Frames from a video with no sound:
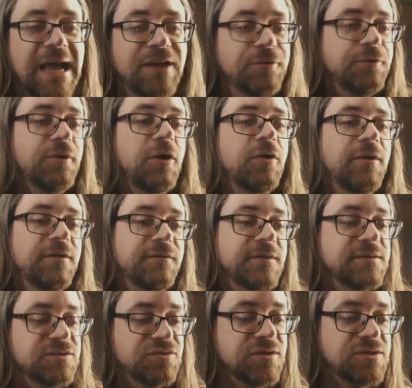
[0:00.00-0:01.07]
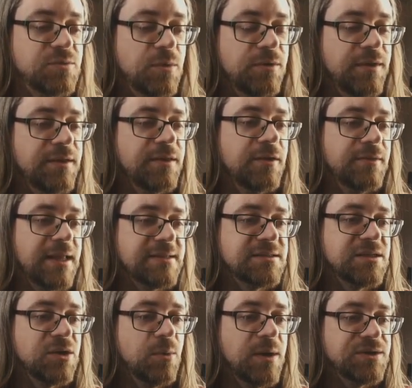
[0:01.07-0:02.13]
I don't know if it's trustworthy, though.
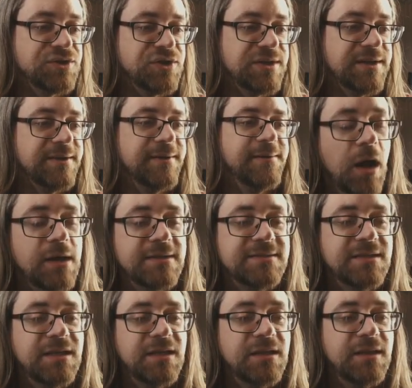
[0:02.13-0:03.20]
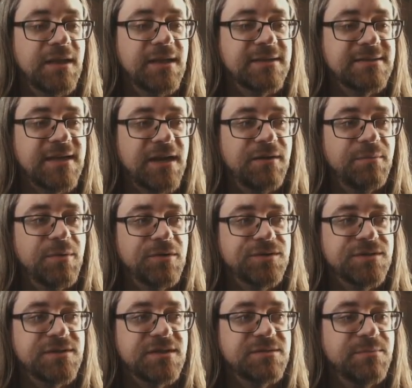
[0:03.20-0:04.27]
That's the question. But honestly, the entire
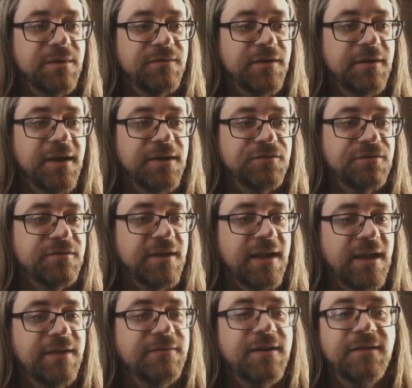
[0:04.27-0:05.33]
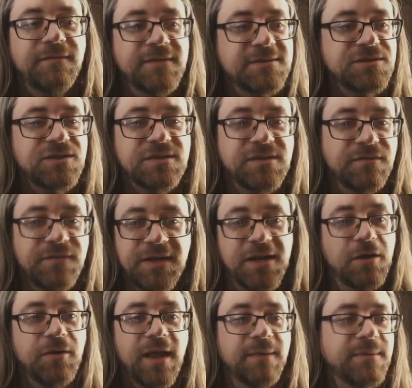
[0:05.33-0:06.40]
purchase has been very interesting, even if it's just a
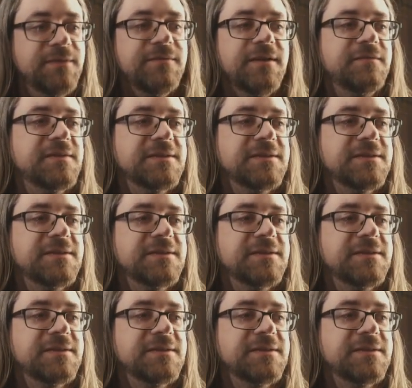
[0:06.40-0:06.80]
video game, even